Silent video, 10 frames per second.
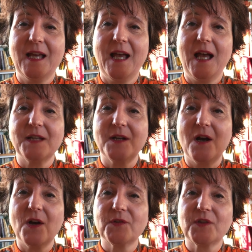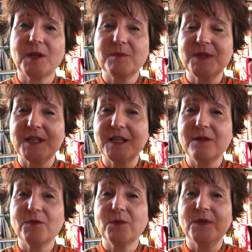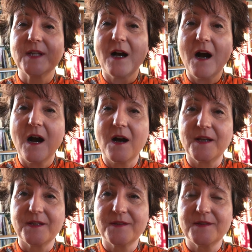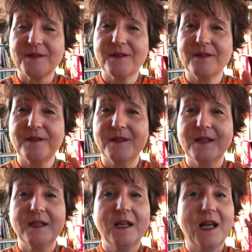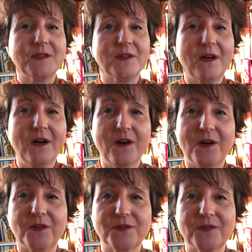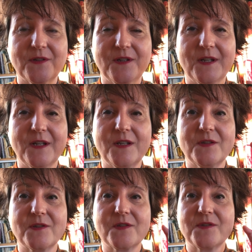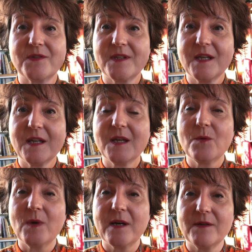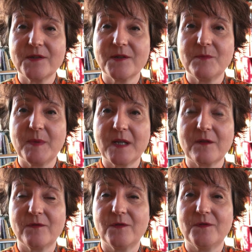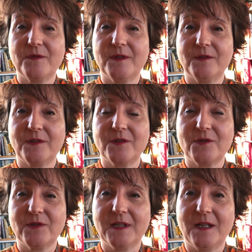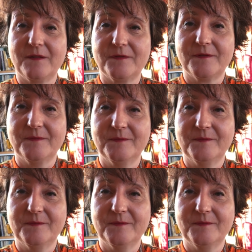and ask him to give you the eyes and the heart to see where it is being fulfilled in your life.